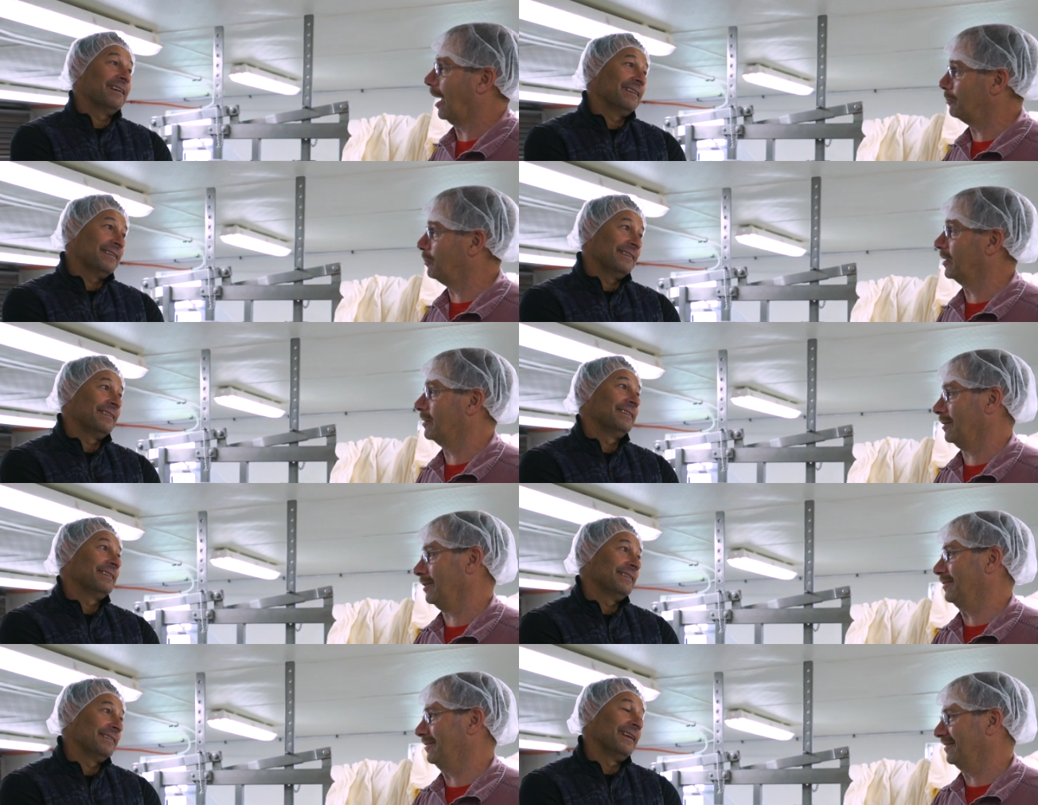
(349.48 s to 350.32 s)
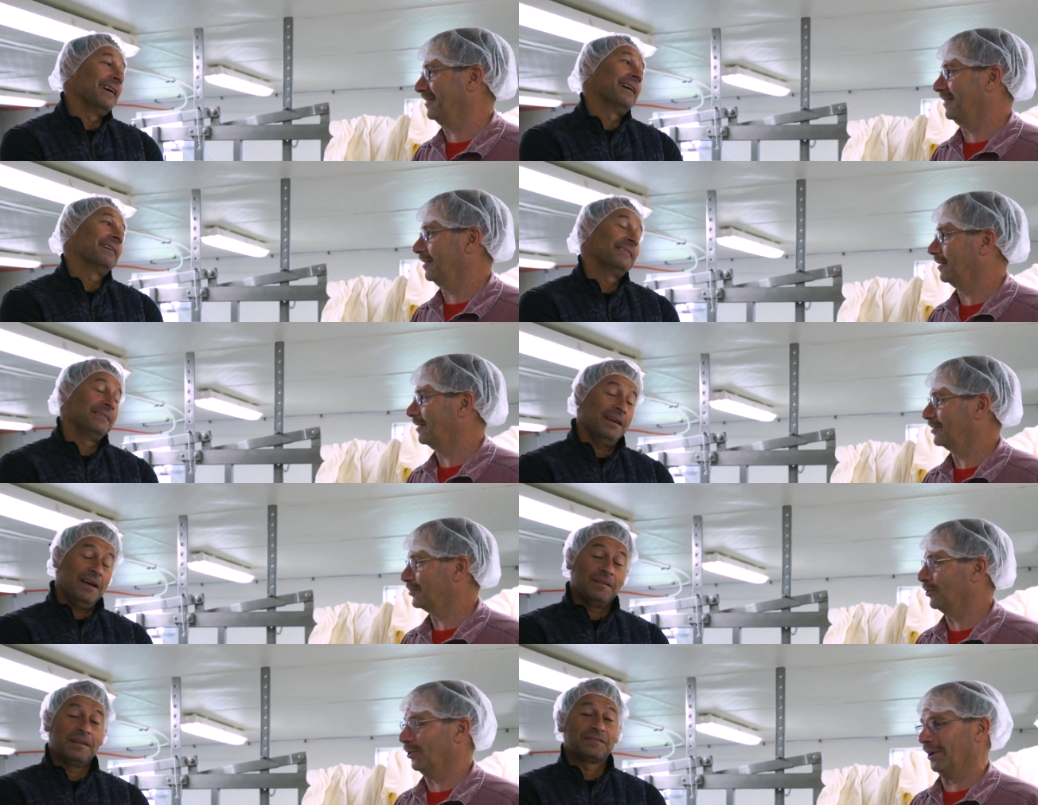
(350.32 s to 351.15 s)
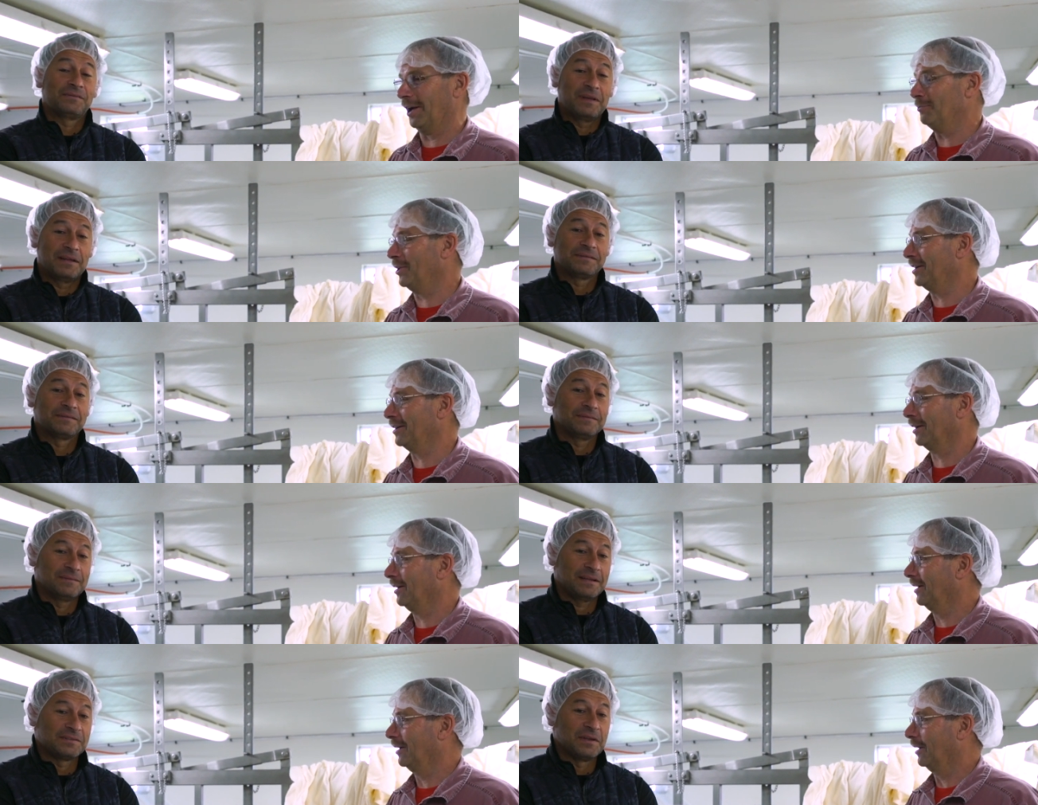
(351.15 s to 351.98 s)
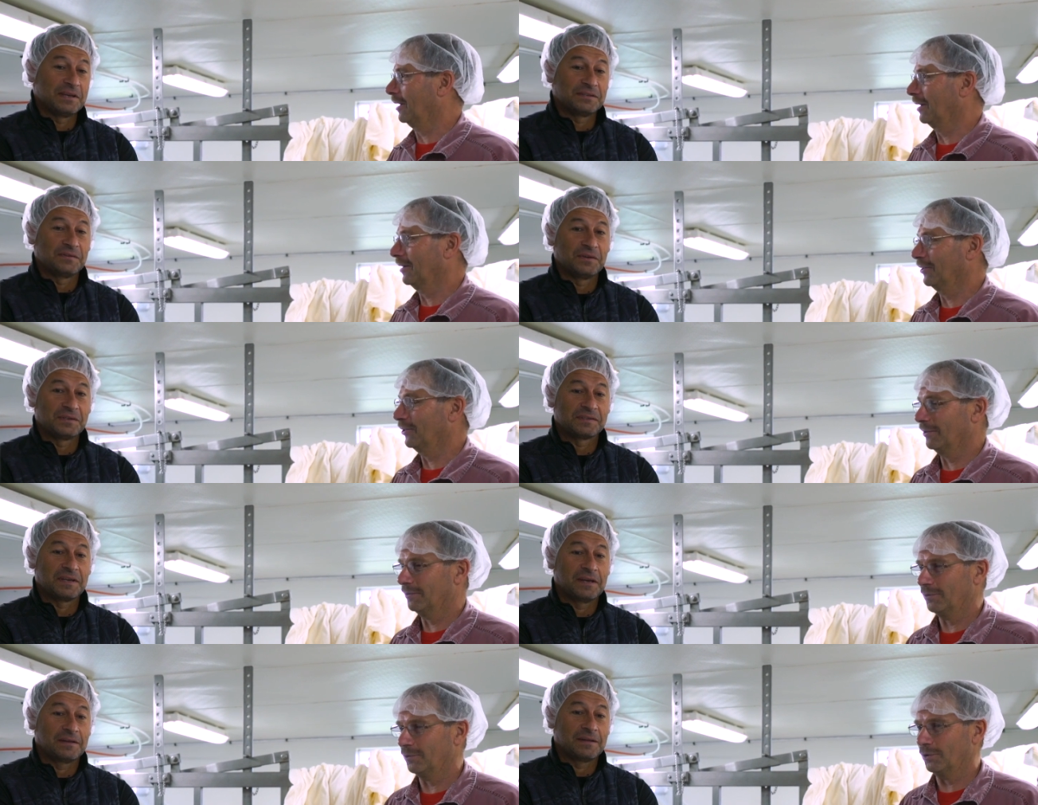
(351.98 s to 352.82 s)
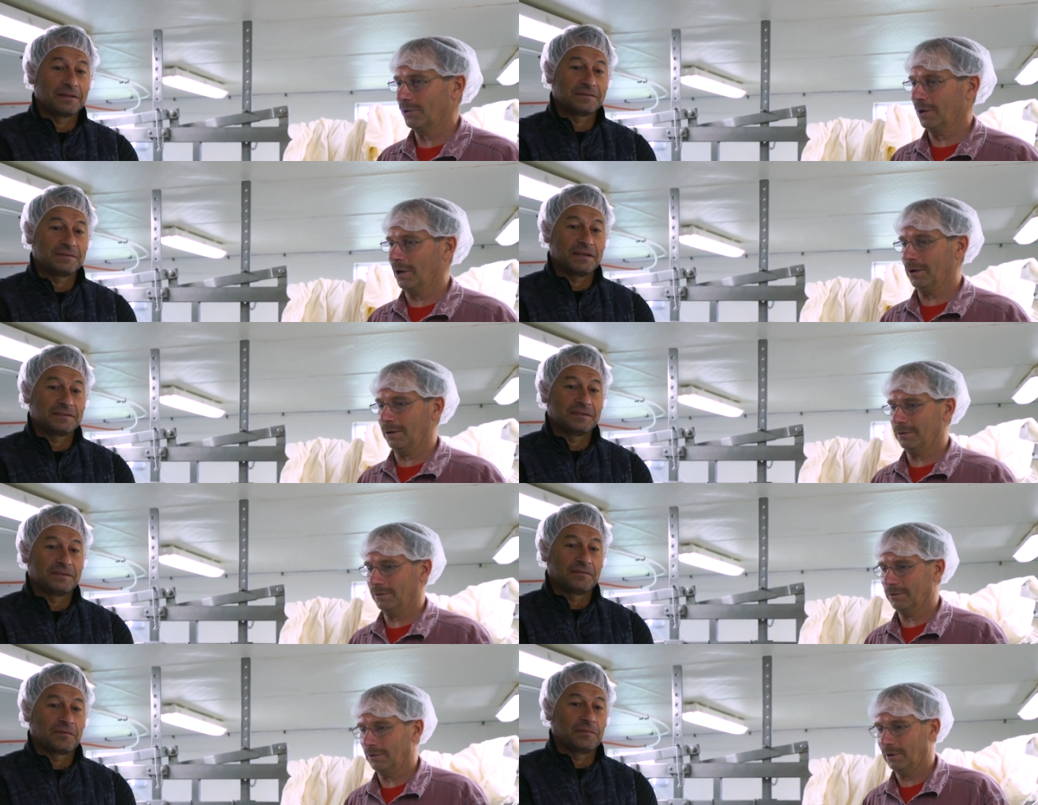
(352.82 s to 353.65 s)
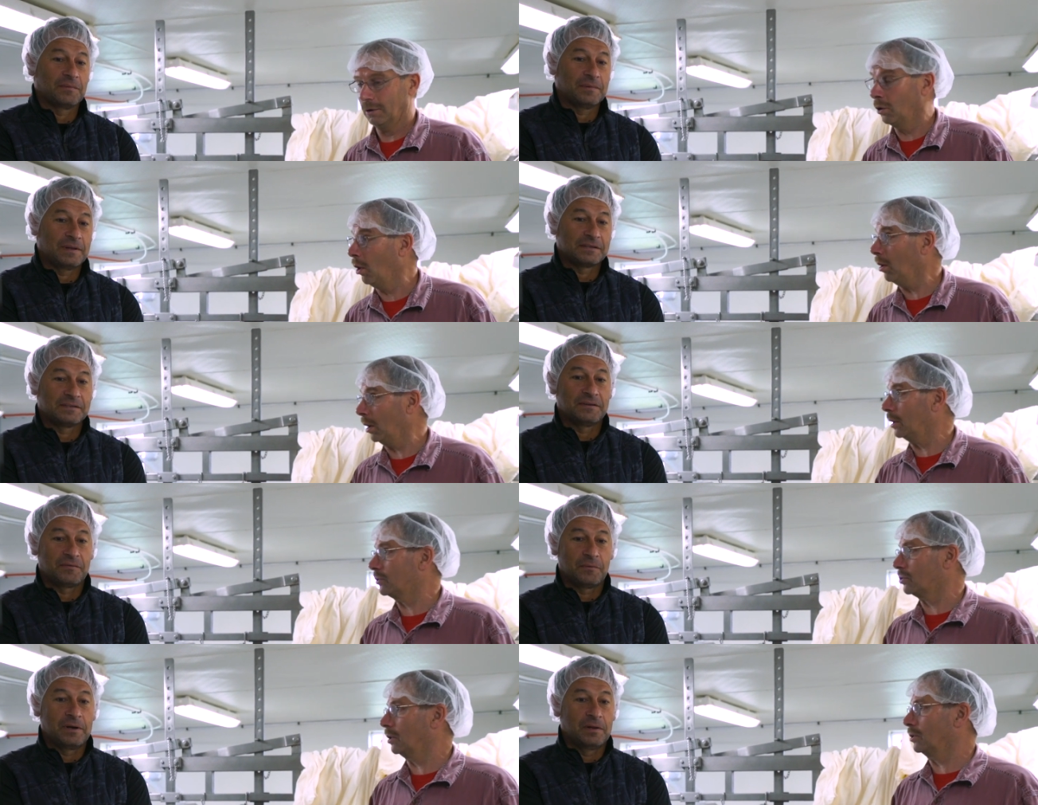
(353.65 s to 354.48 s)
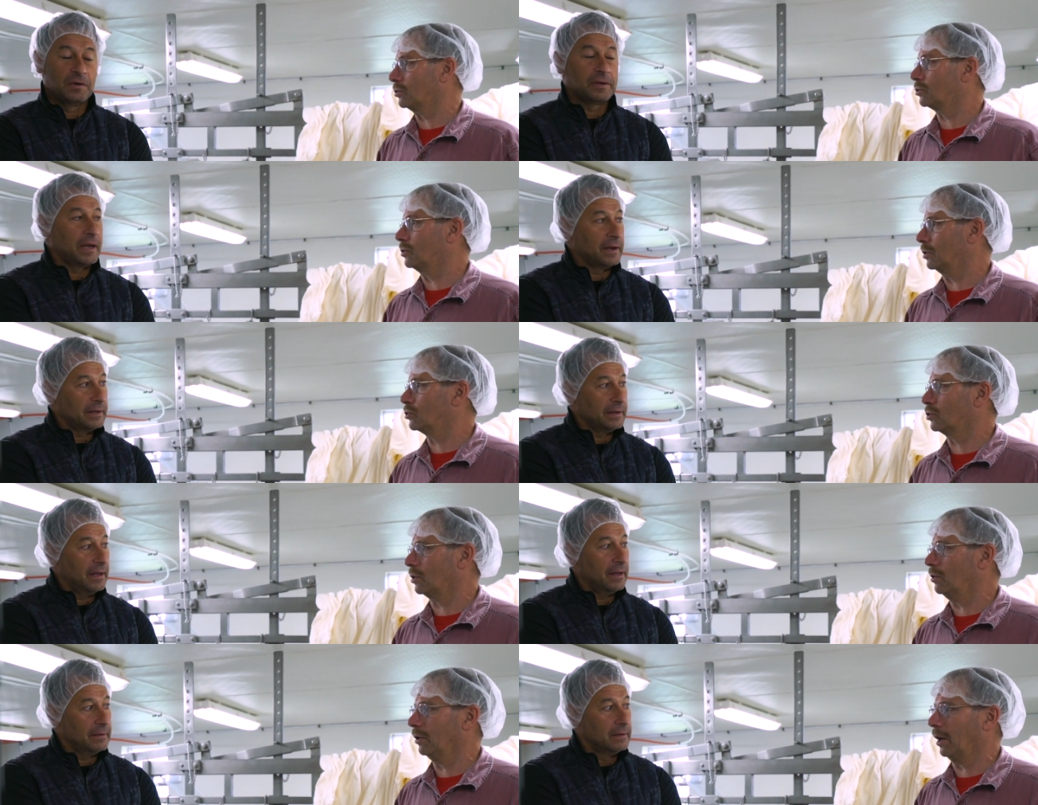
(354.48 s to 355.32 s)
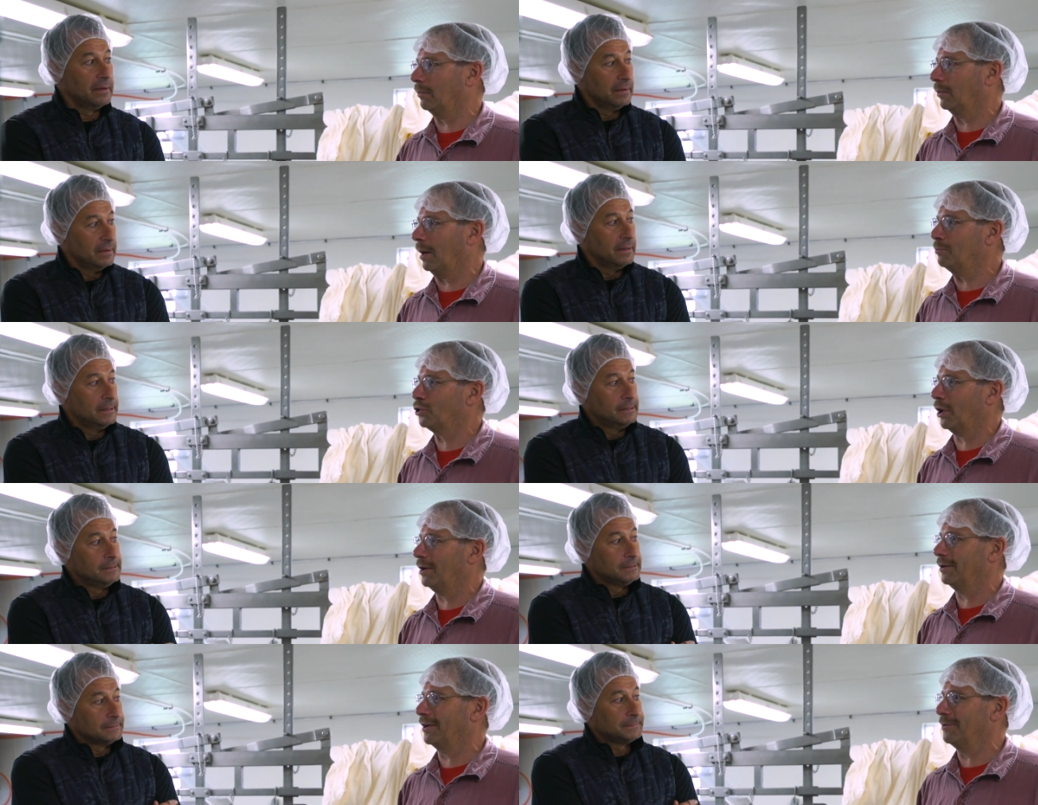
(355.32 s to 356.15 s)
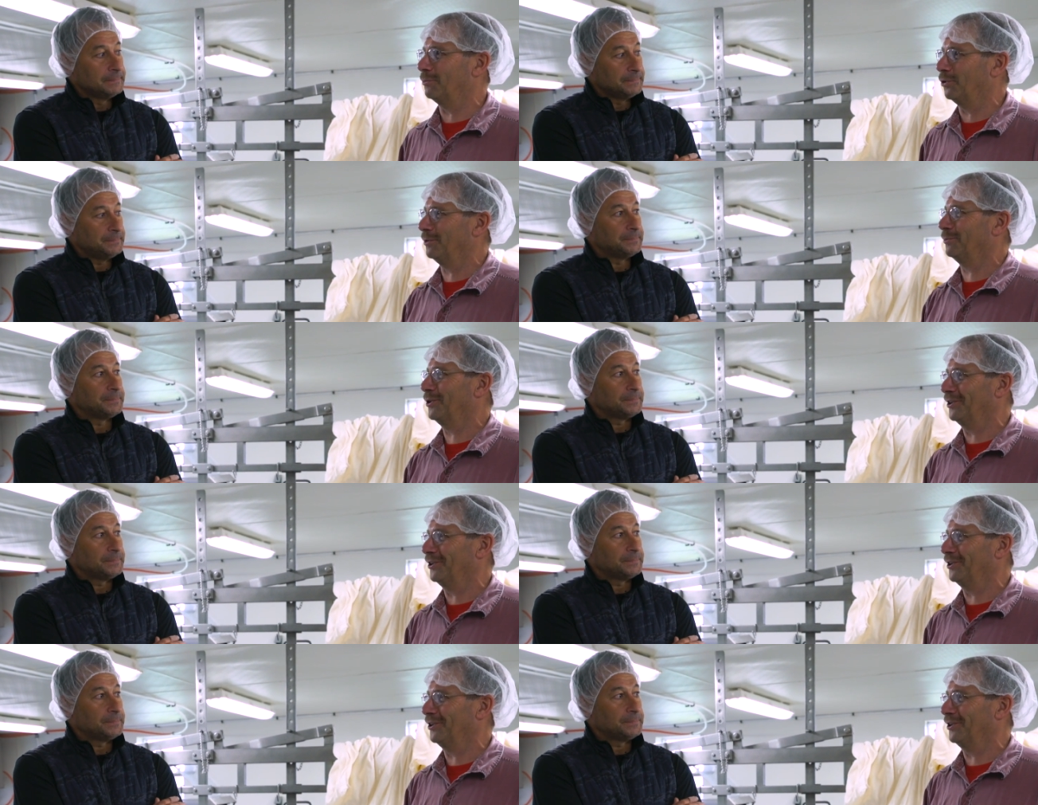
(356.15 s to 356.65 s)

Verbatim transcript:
Speaker 1: I've been dumb.
Speaker 2: Yeah, yeah, so, that's that's, like, that's nice of you to say. That's yeah. that's a different no, that's a different way to look at it. It's yeah. true, and
Speaker 1: I'm, I'm trying to get more and more